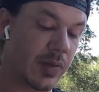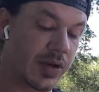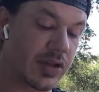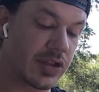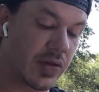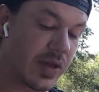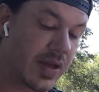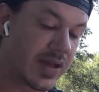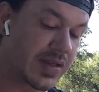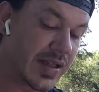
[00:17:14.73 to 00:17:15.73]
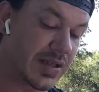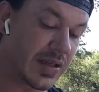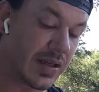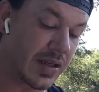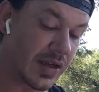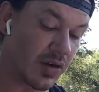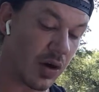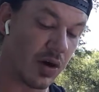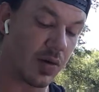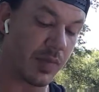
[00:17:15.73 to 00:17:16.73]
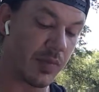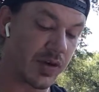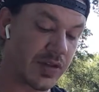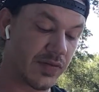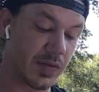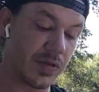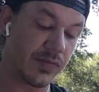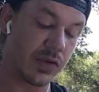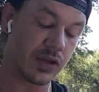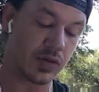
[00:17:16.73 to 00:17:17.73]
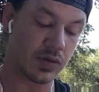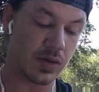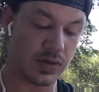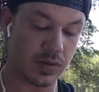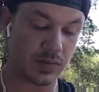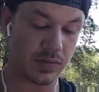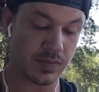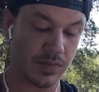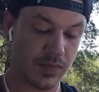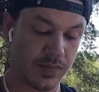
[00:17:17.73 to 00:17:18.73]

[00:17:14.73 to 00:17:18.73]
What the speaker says: and the memories you assess here are memories from the future also.